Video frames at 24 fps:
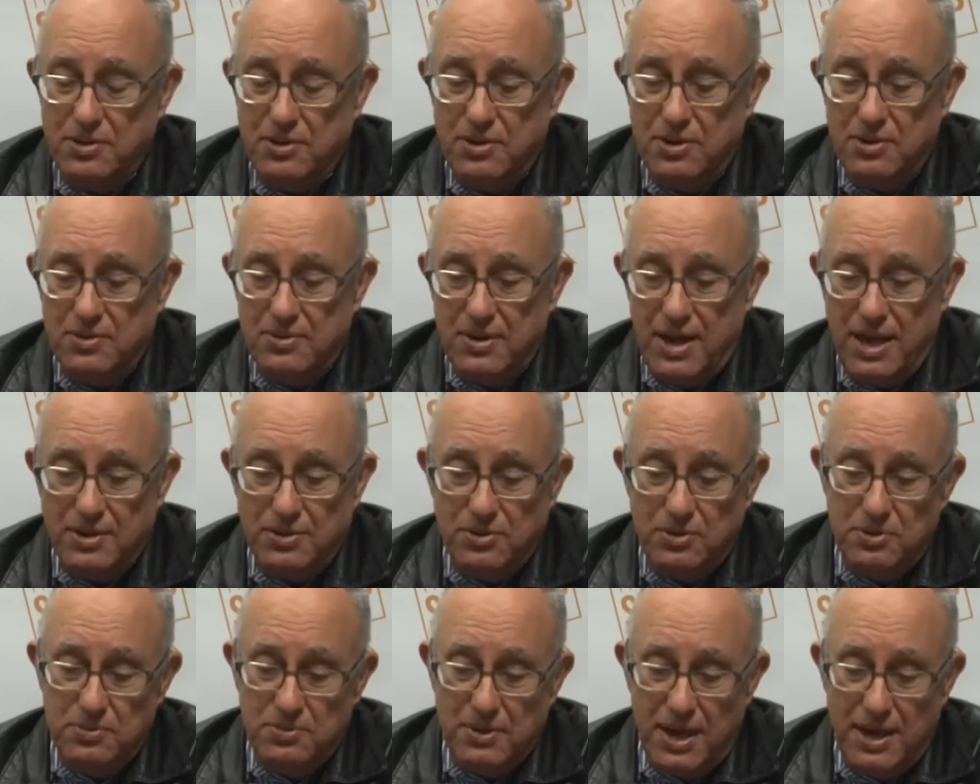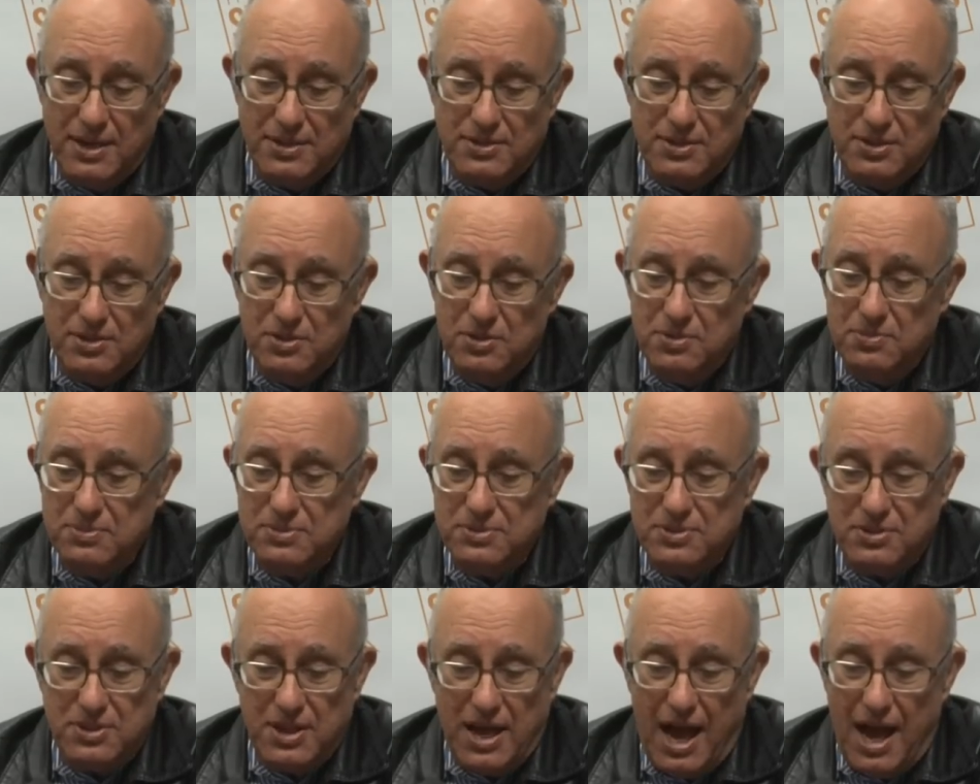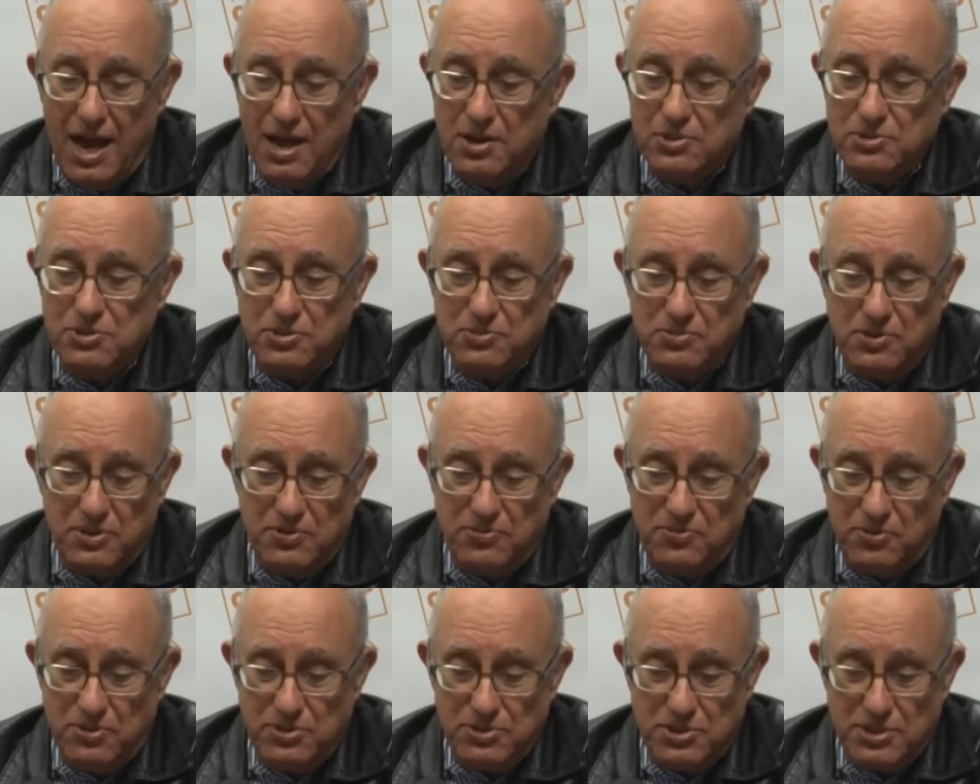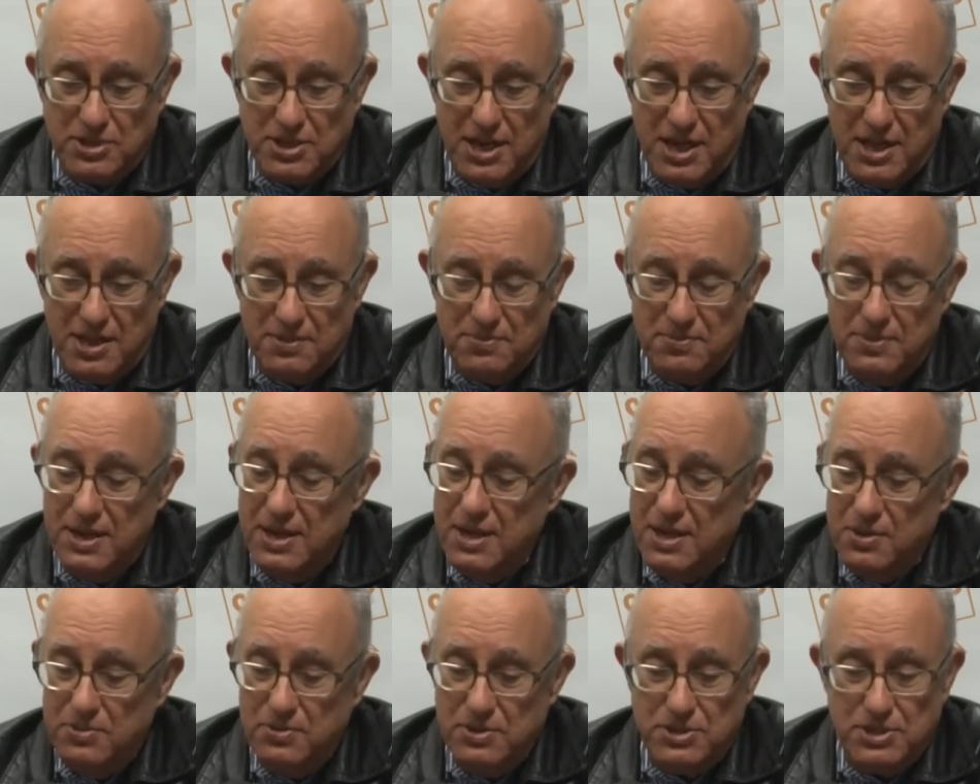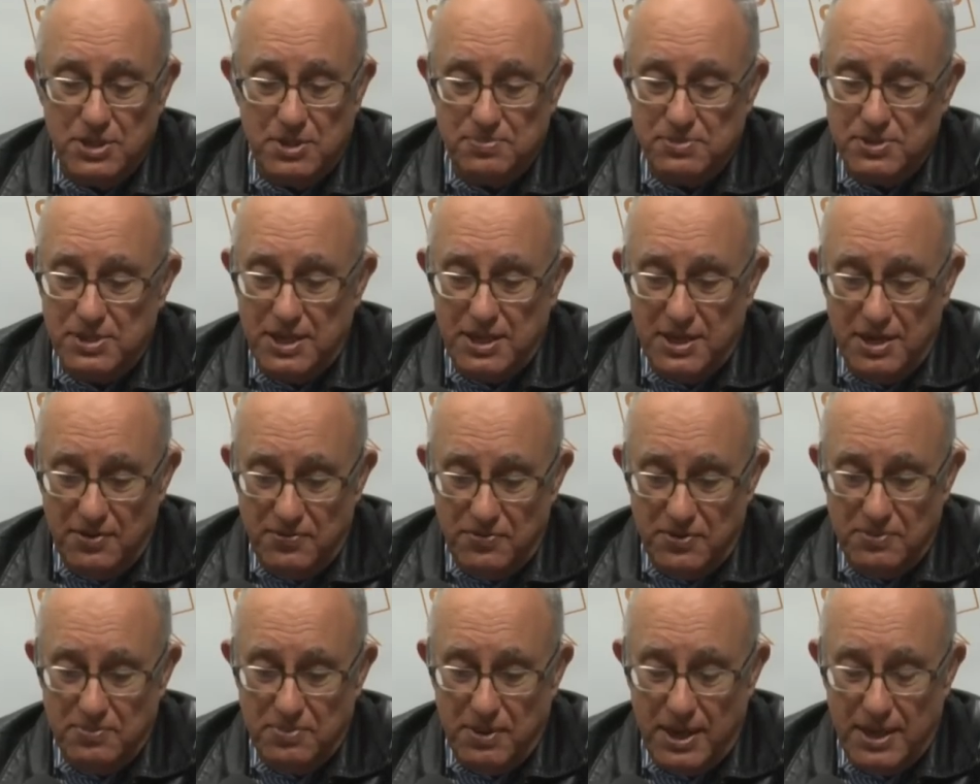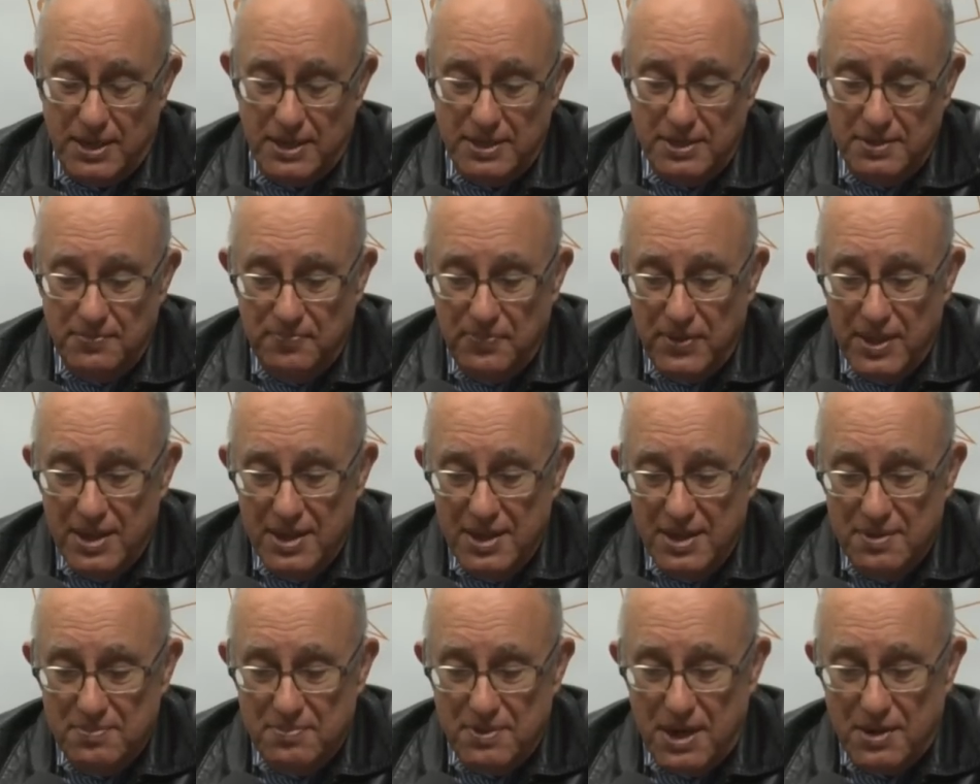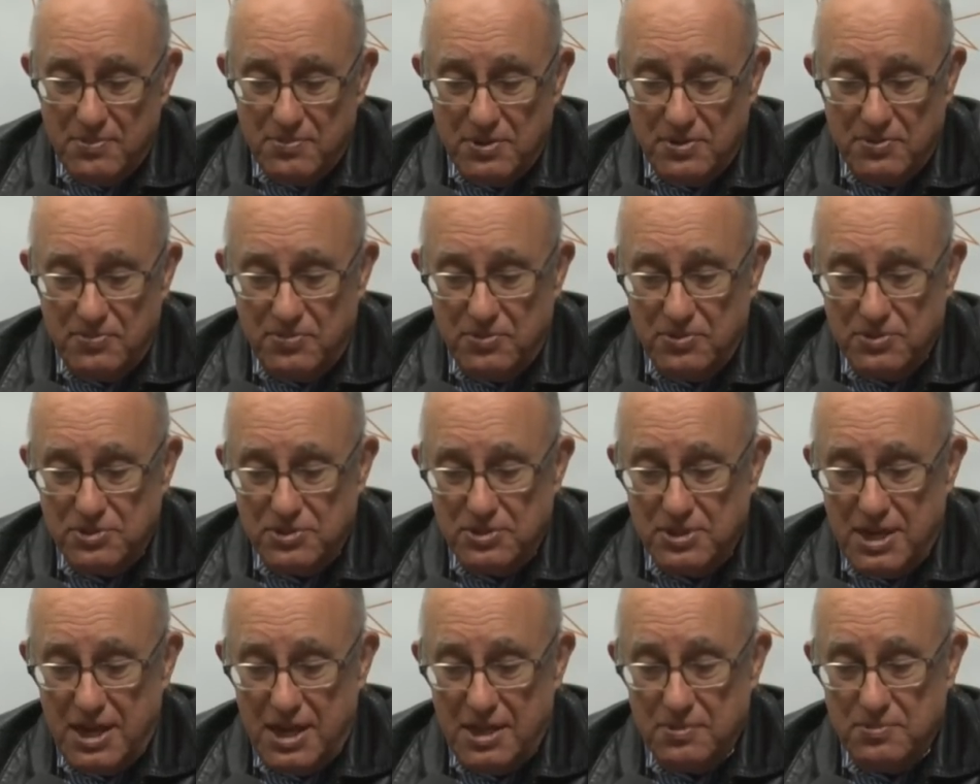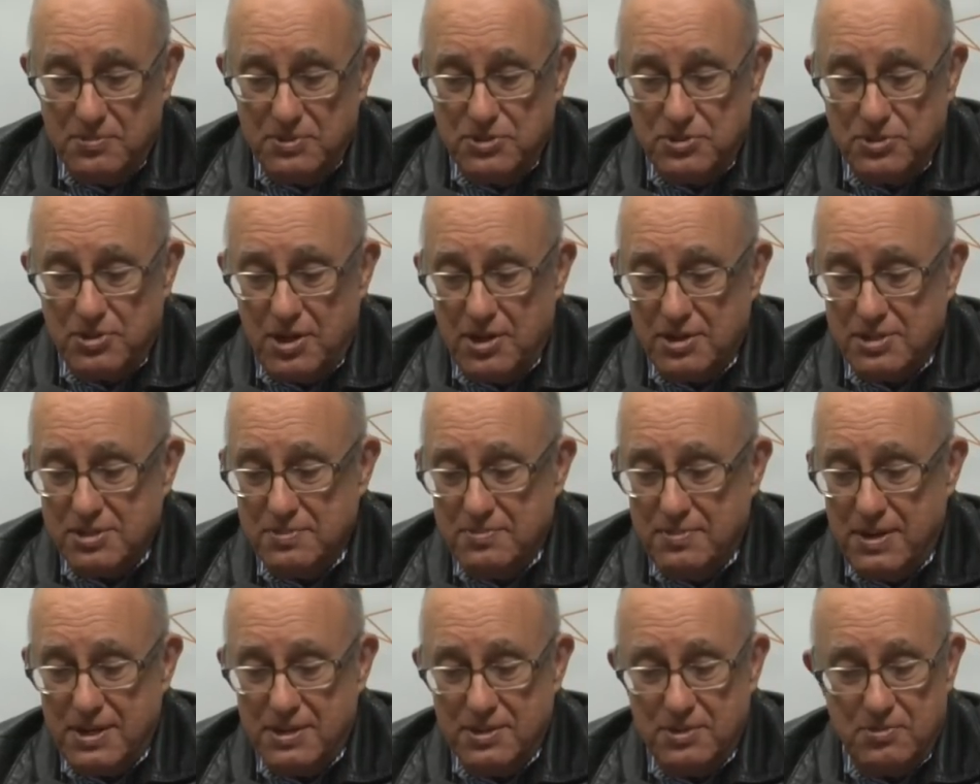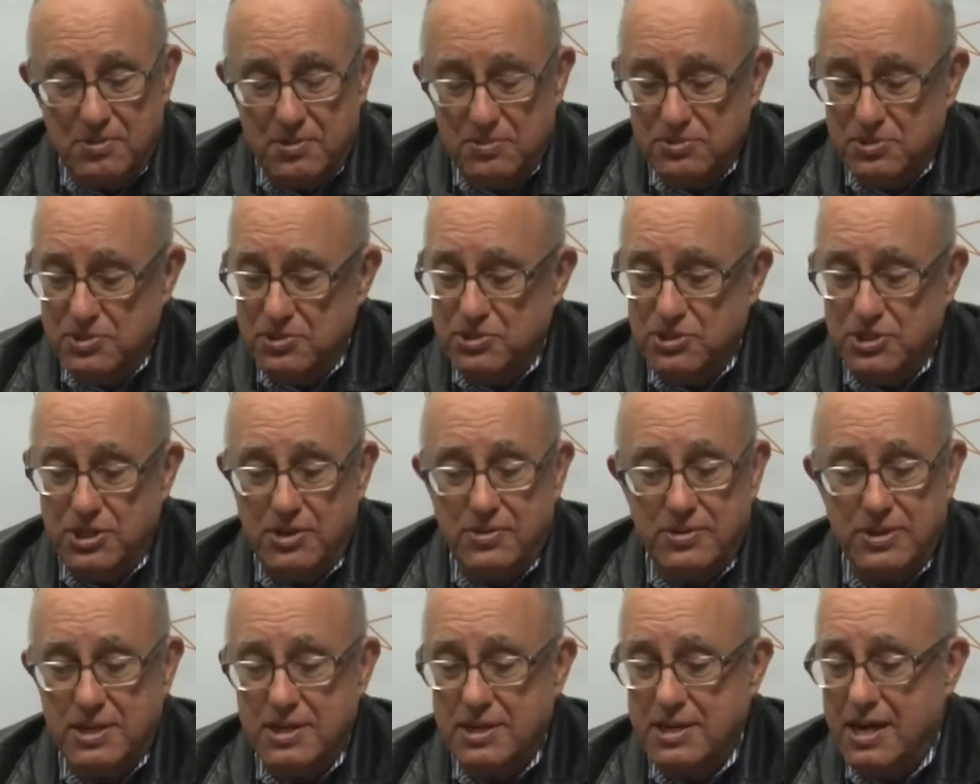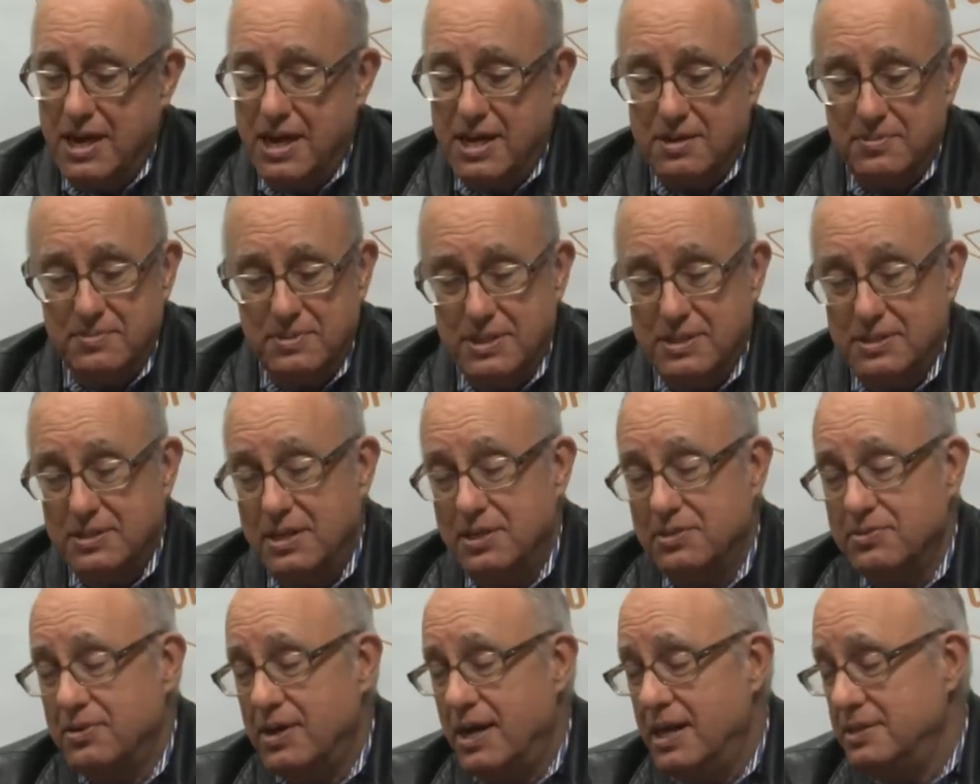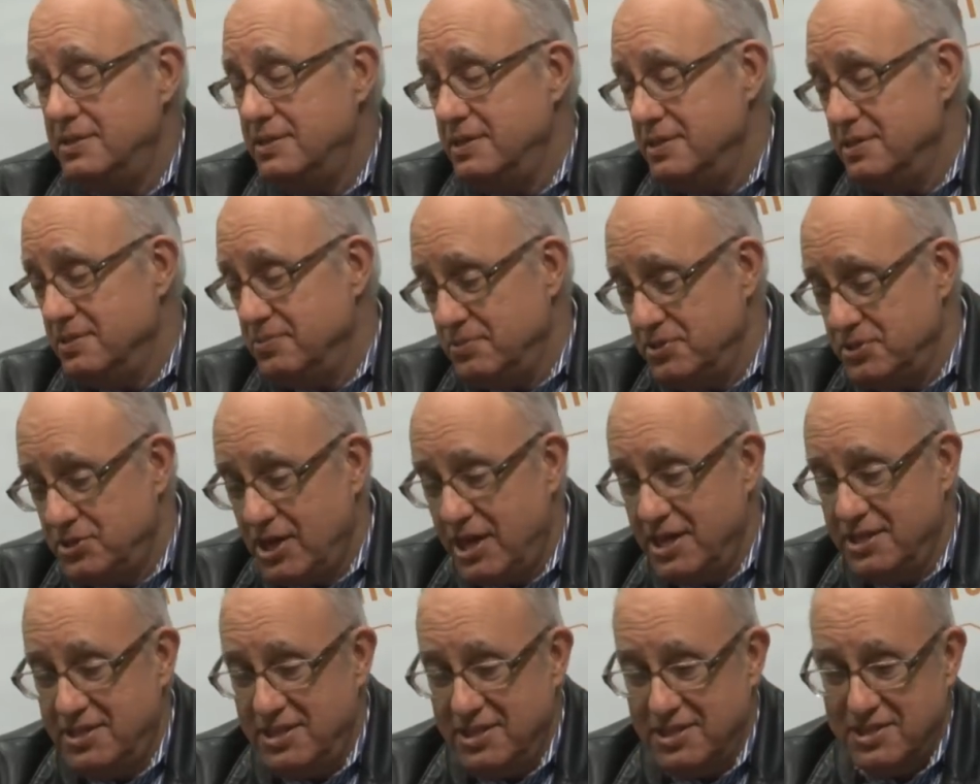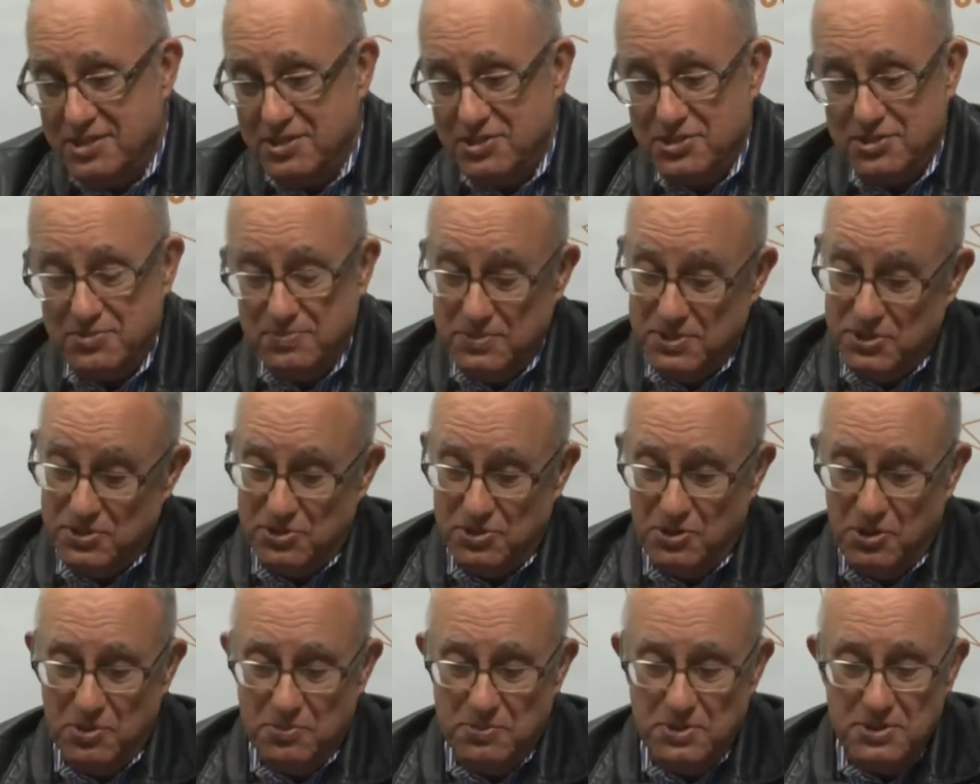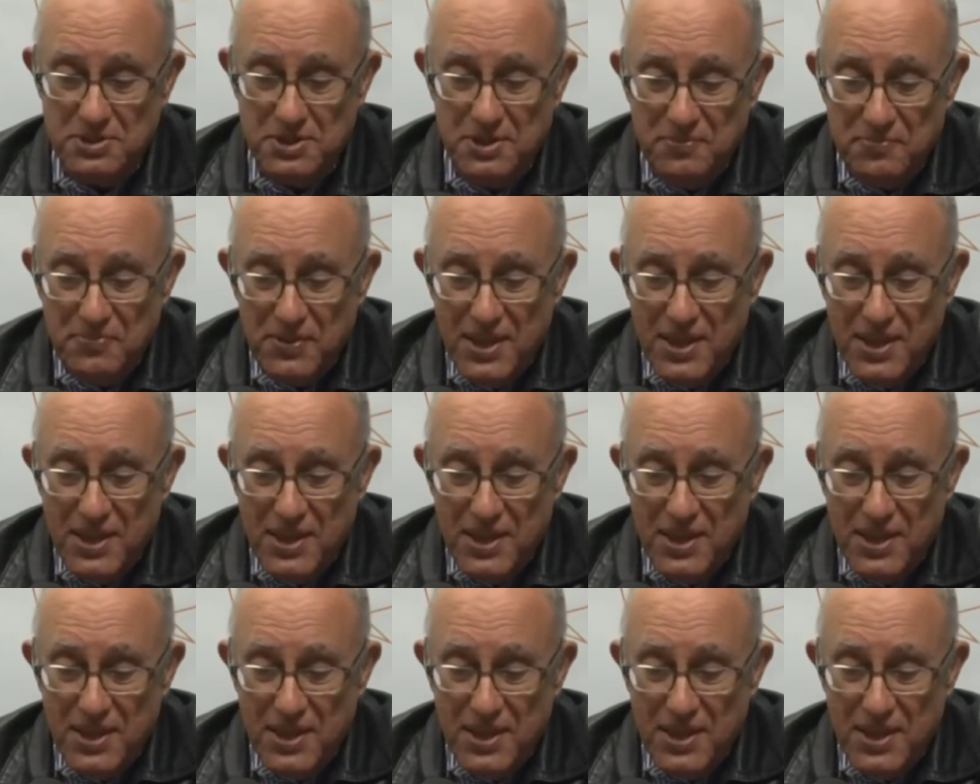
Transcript: know, and and ooh, I also wrote a fortune column which upset everybody, but I wrote a fortune column which talked about in quotes the sharing economy, another idea which I think is misnomered.